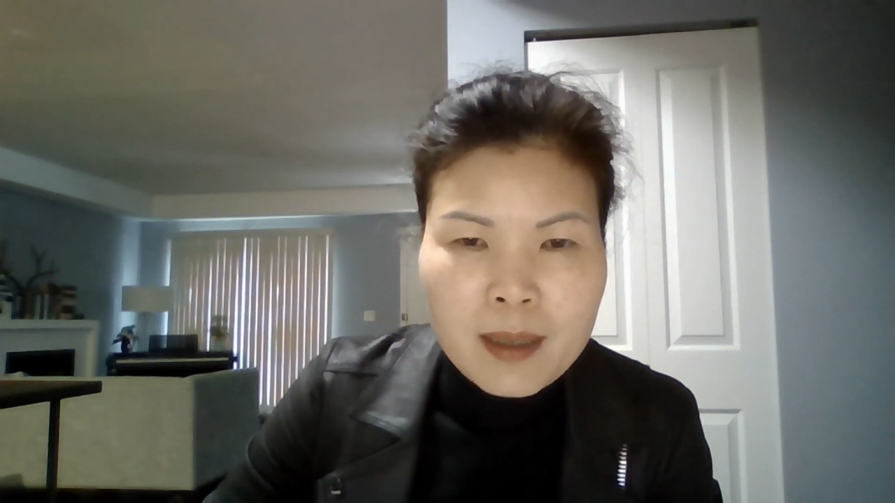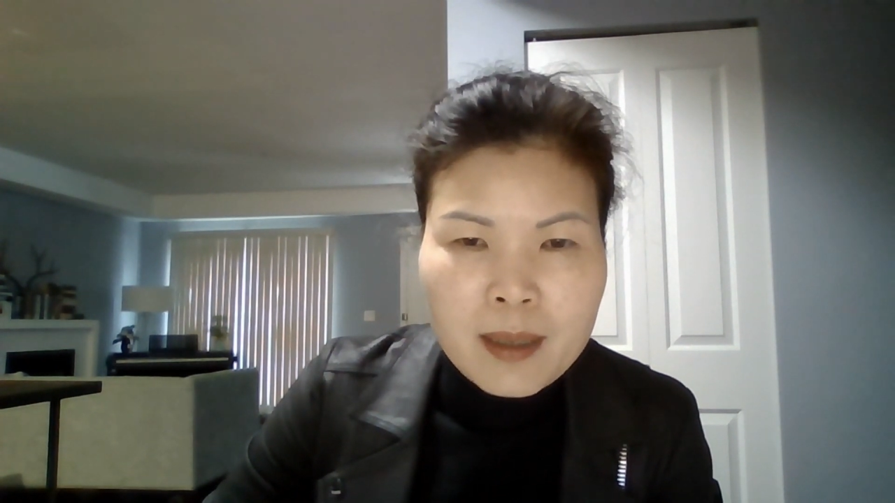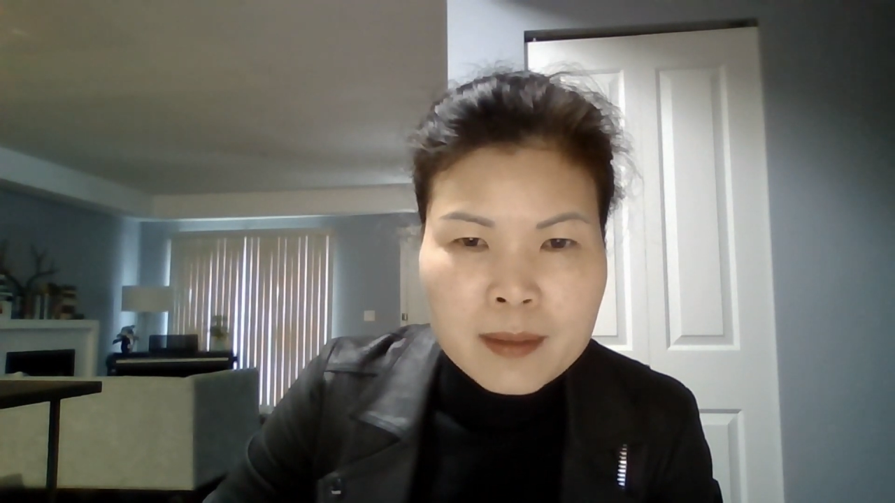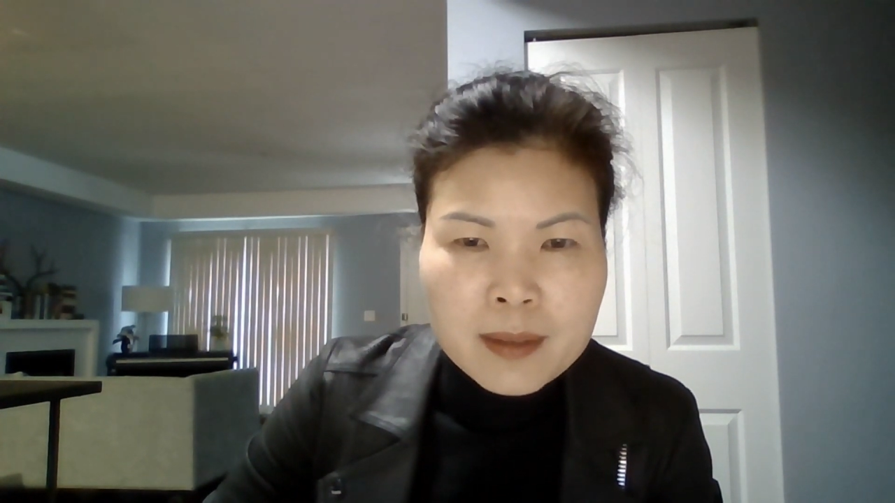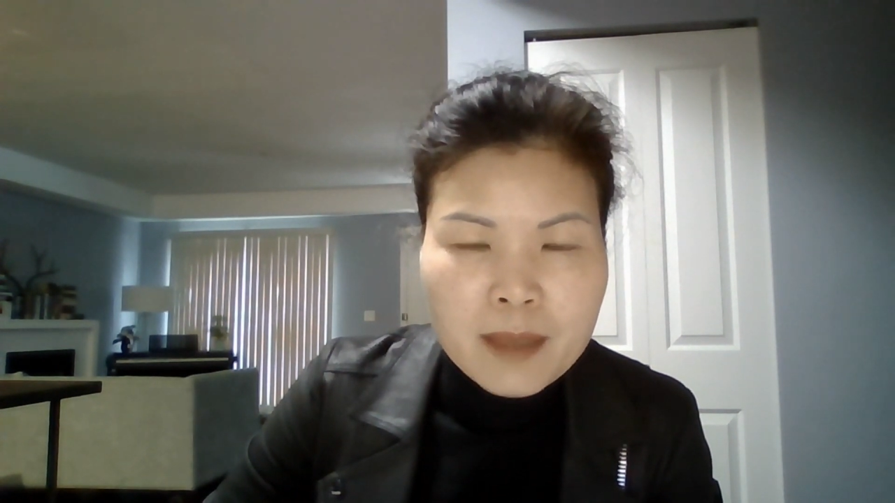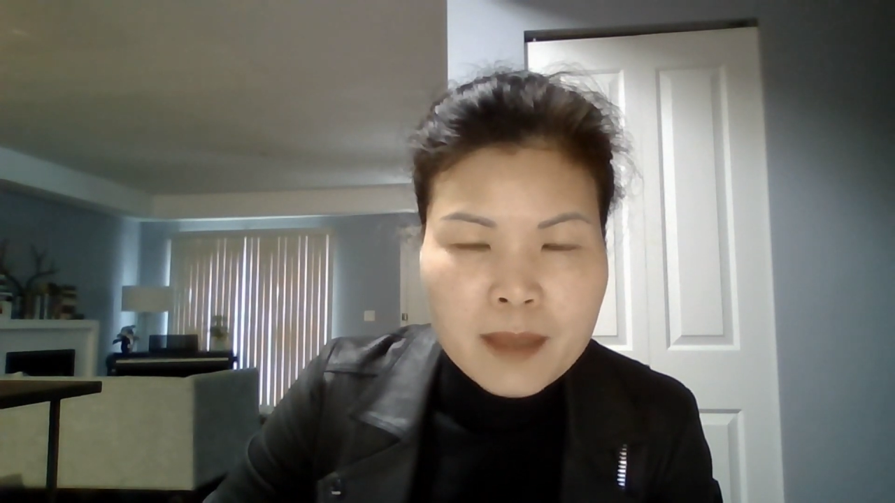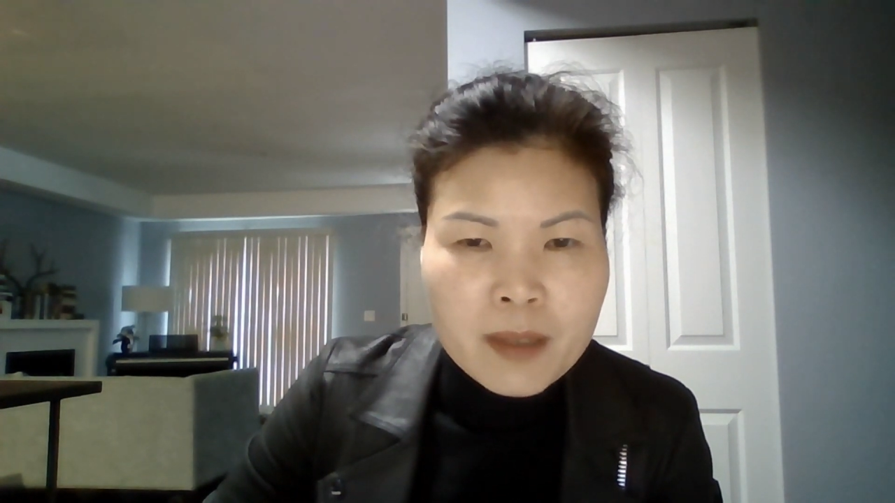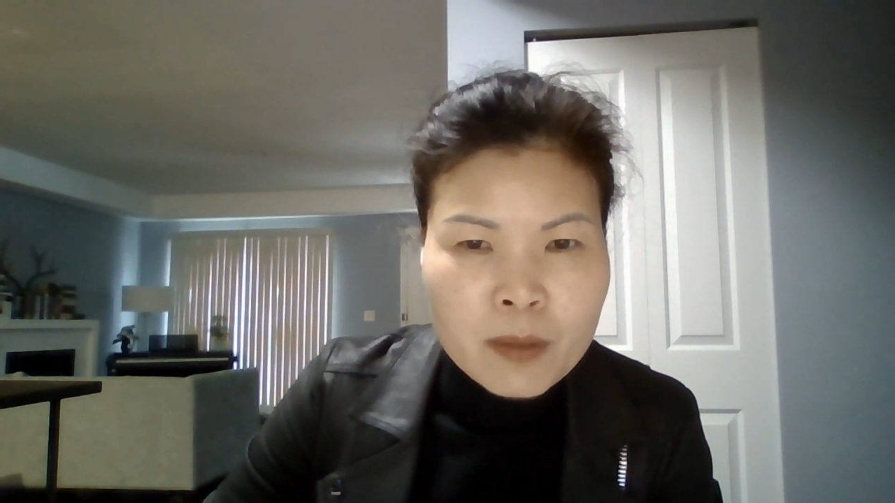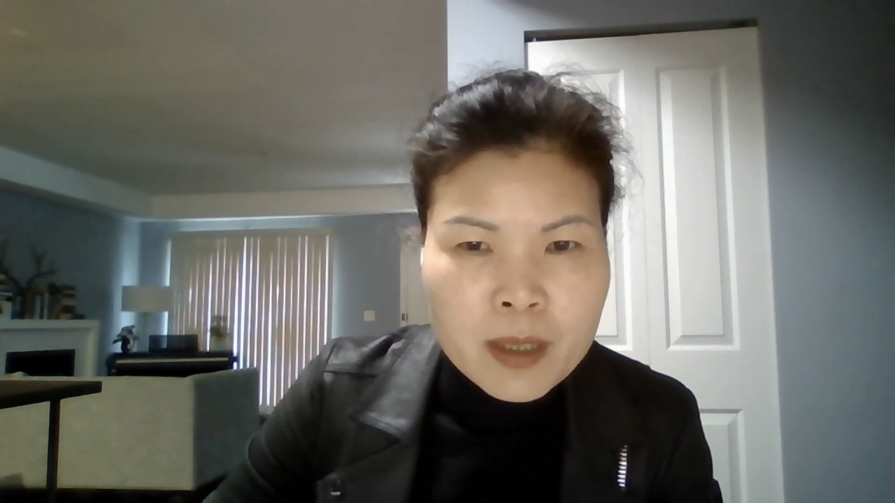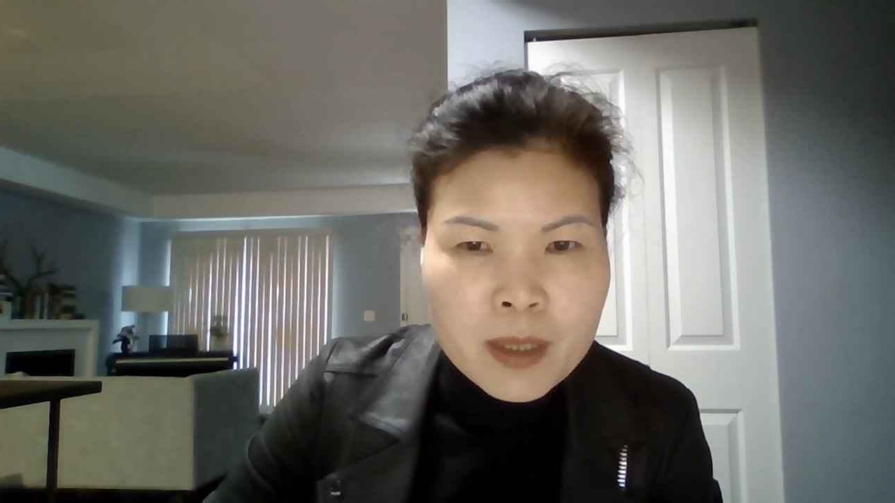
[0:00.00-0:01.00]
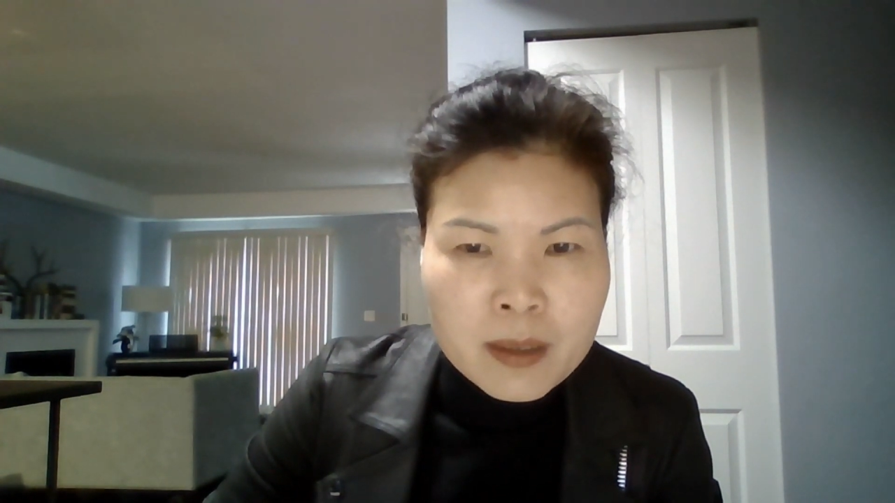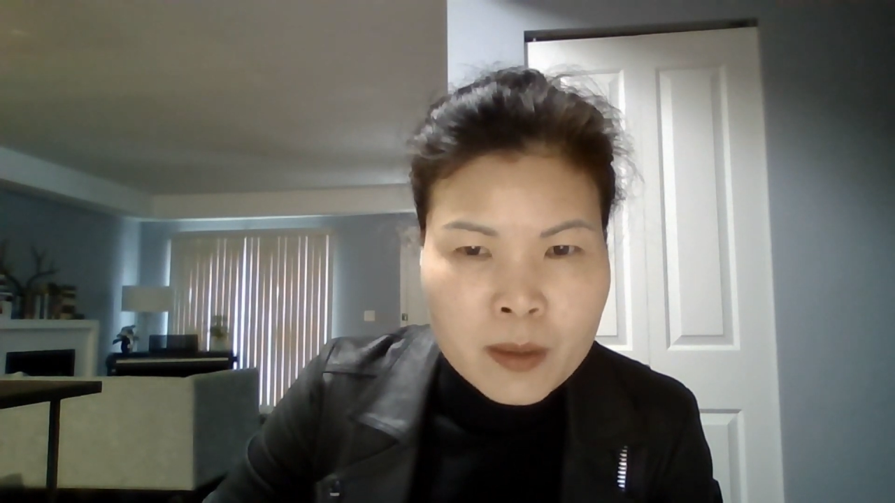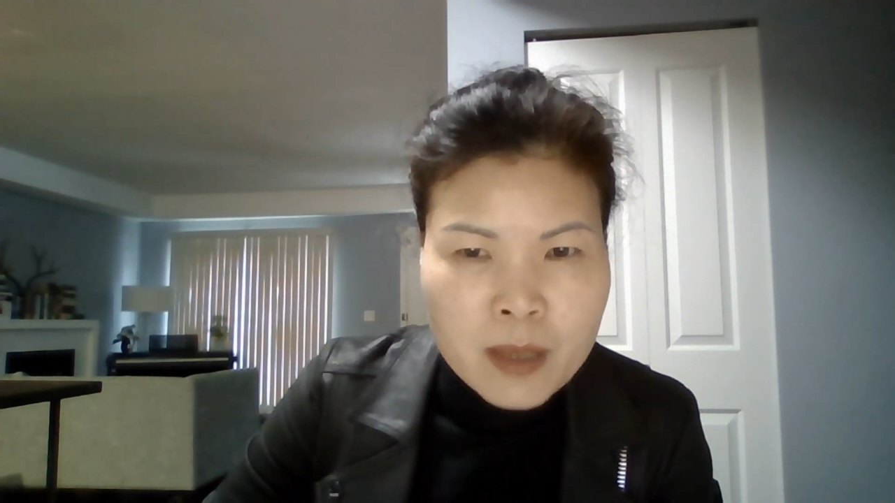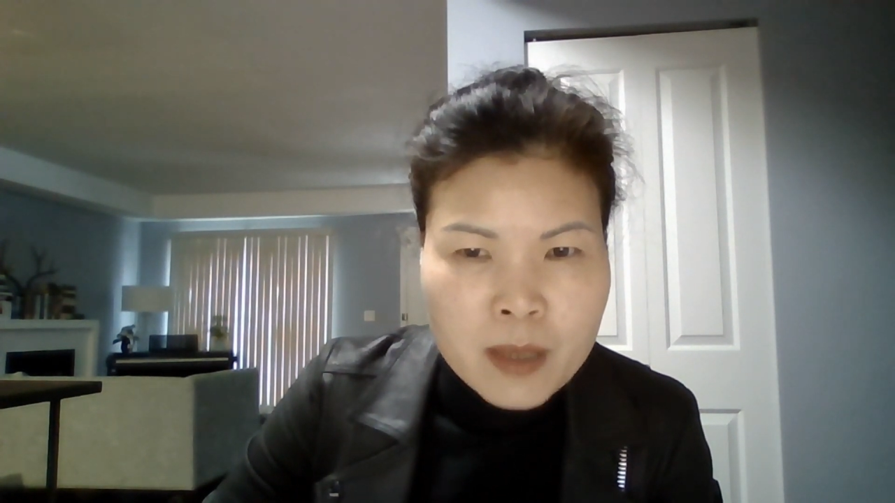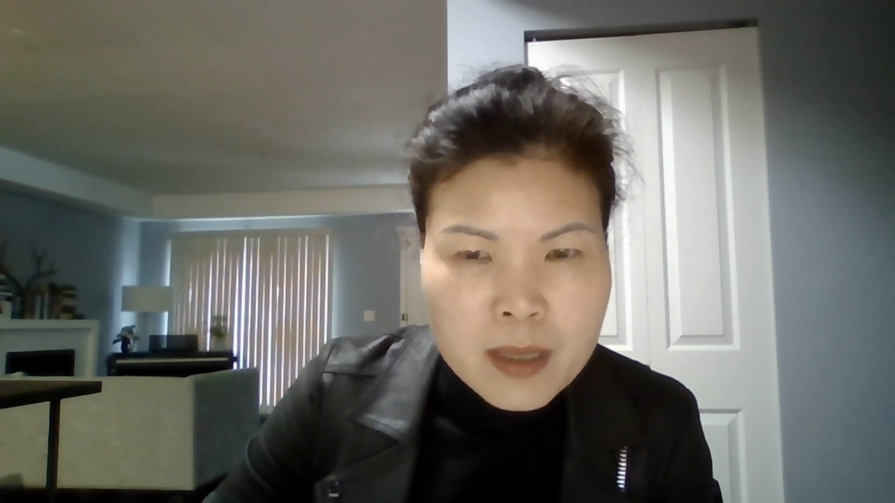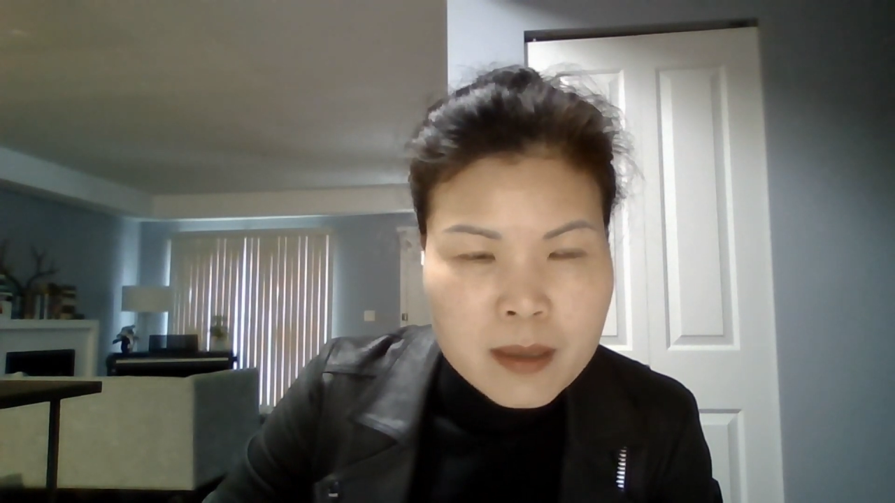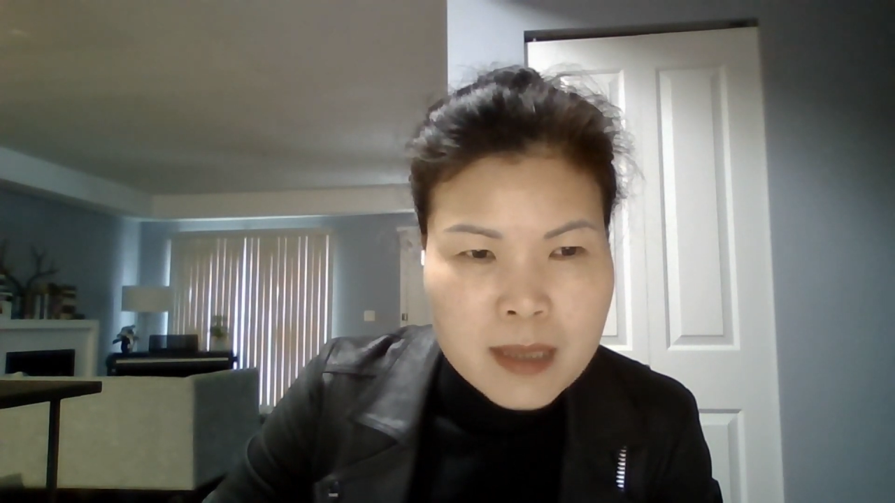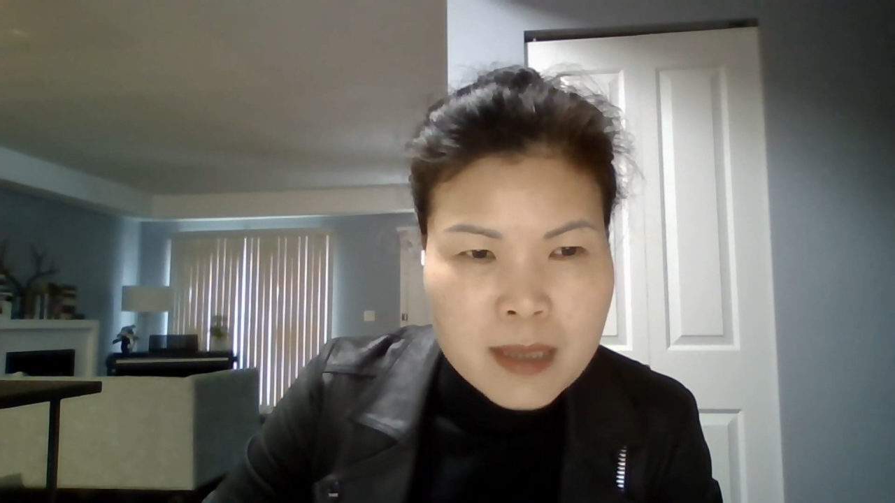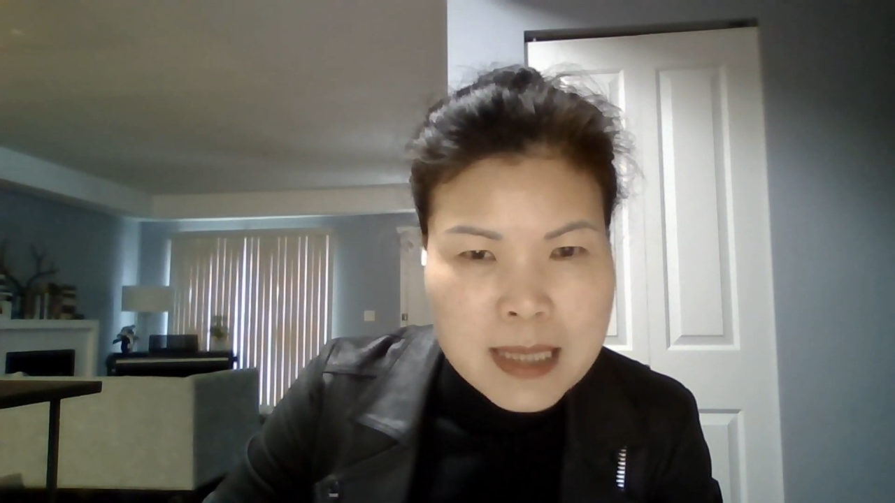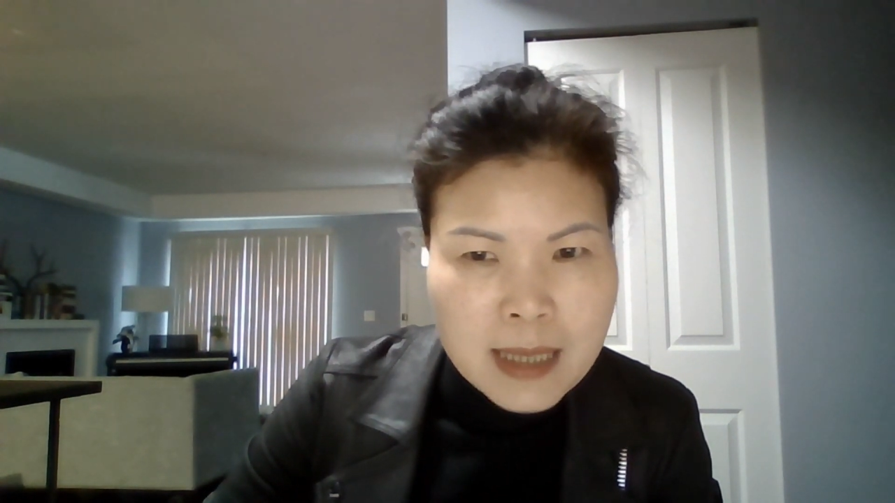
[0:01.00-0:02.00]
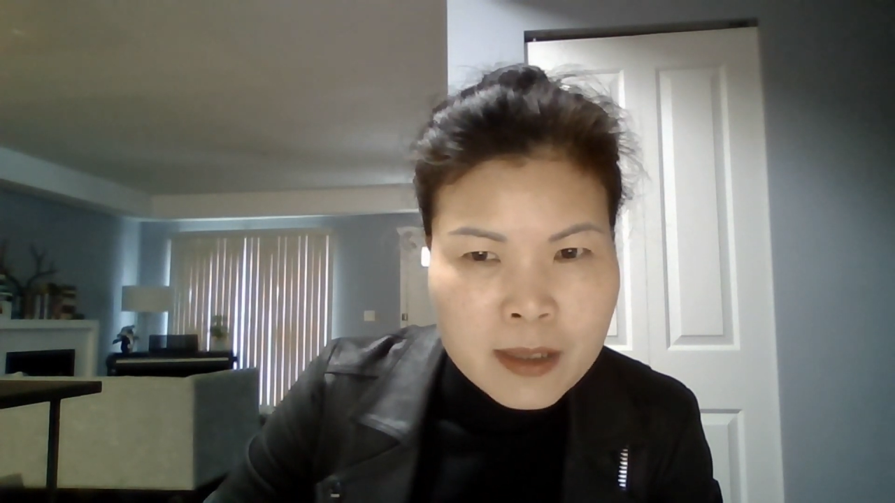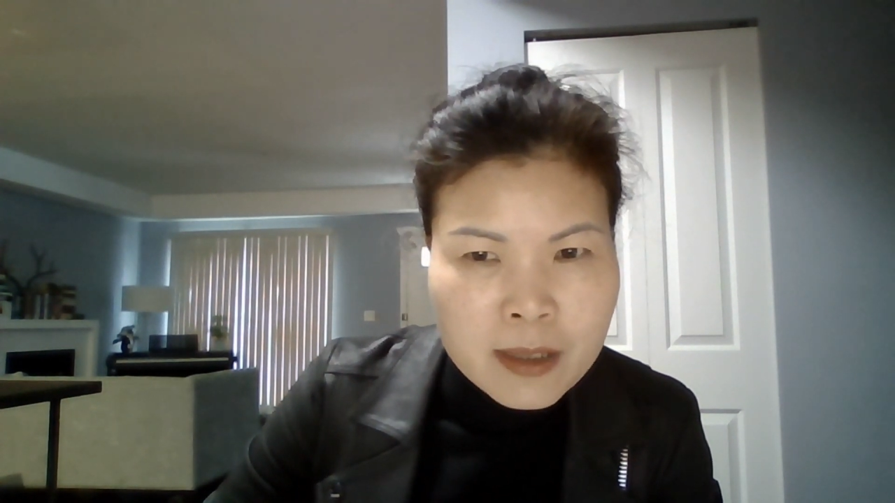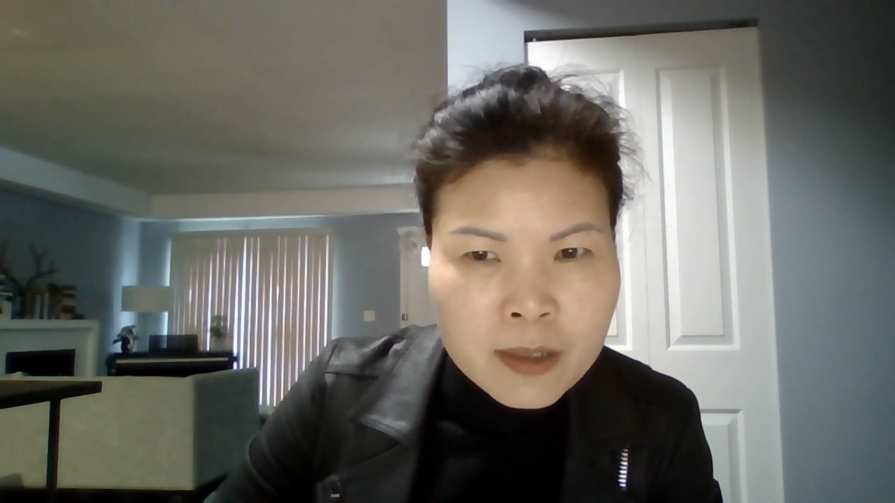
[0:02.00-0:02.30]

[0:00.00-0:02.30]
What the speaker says: give a written notice to the seller